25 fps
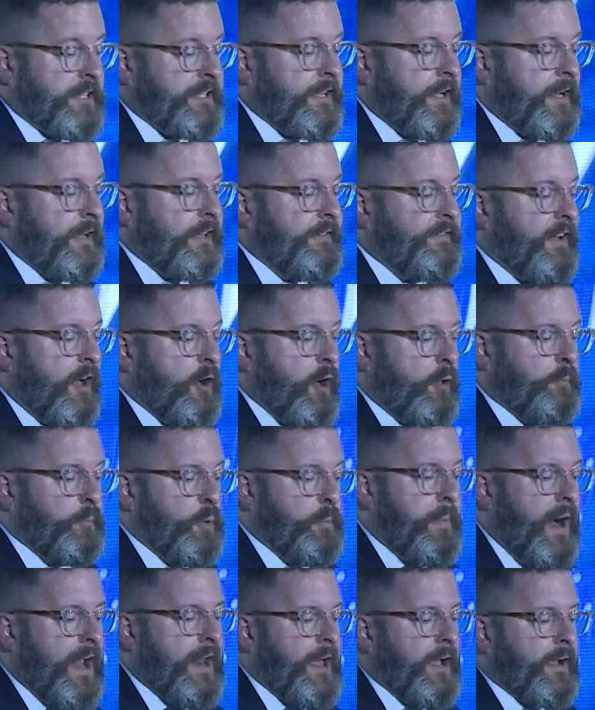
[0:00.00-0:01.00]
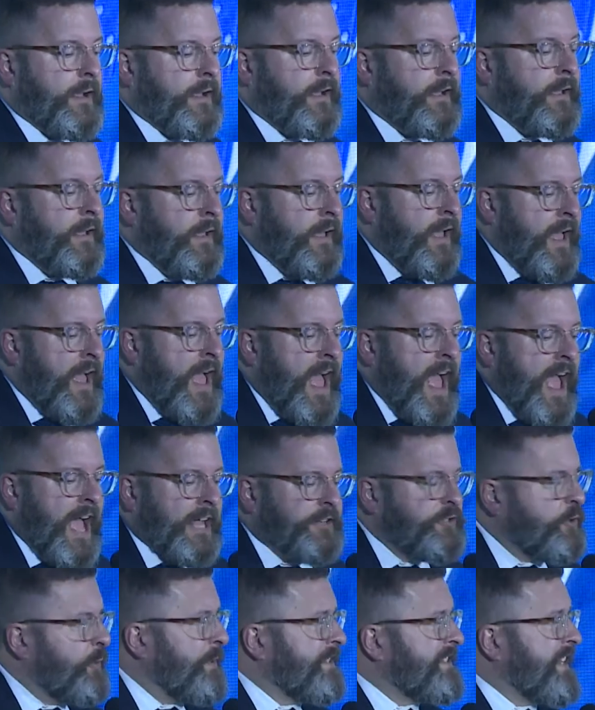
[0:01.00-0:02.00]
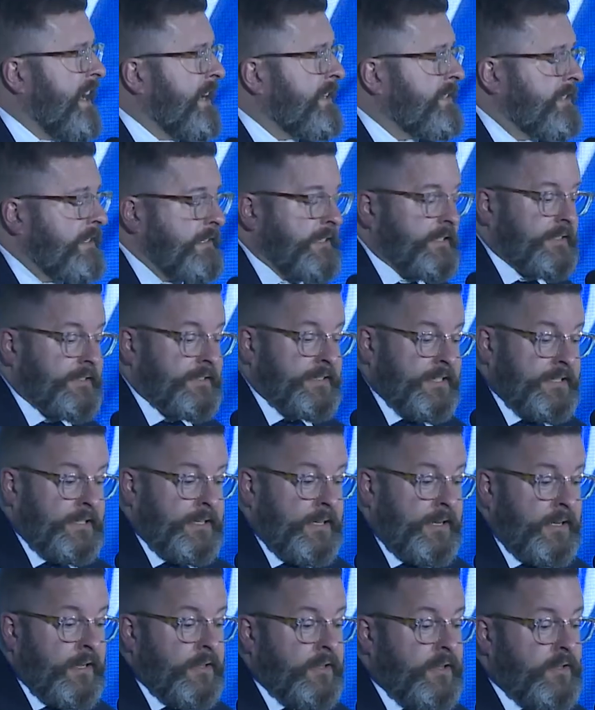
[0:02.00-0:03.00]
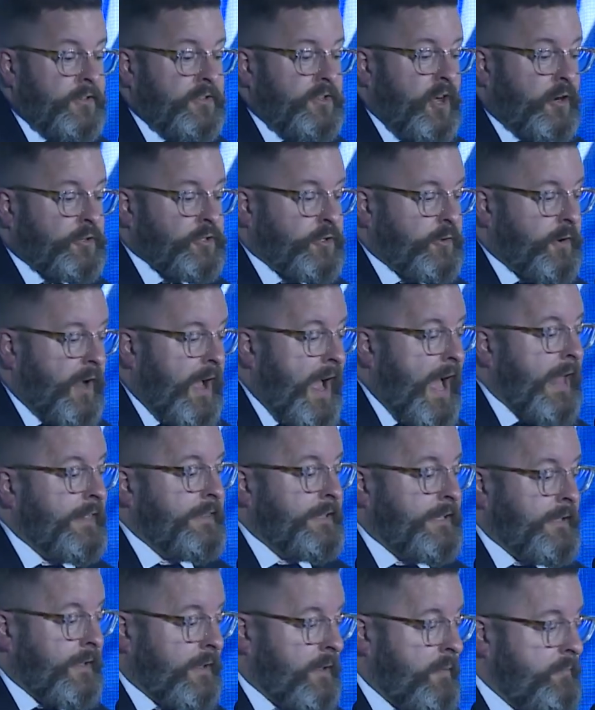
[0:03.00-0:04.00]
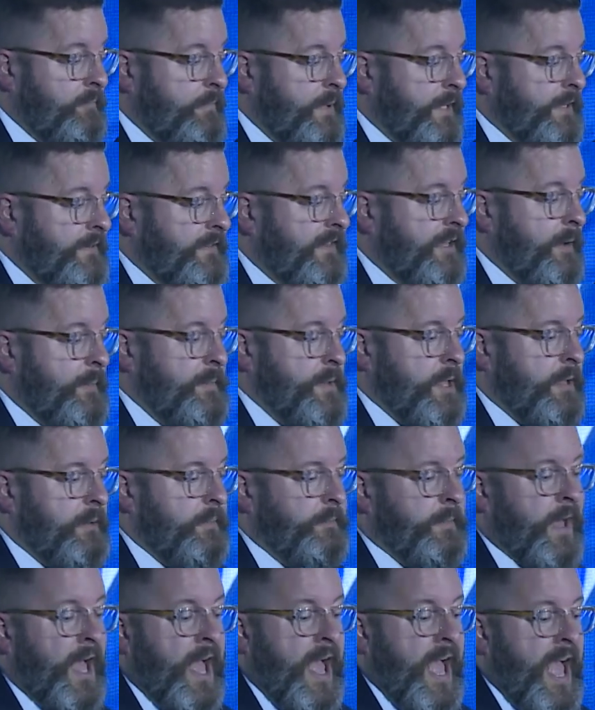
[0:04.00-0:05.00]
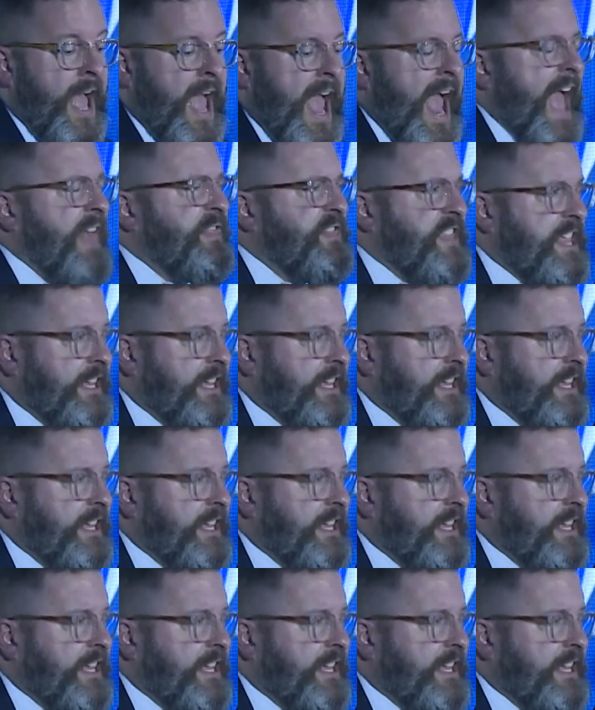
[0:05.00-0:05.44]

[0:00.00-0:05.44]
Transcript: Khalifa Al Mubarak and to His Excellency Dr. Ali bin Tamim and the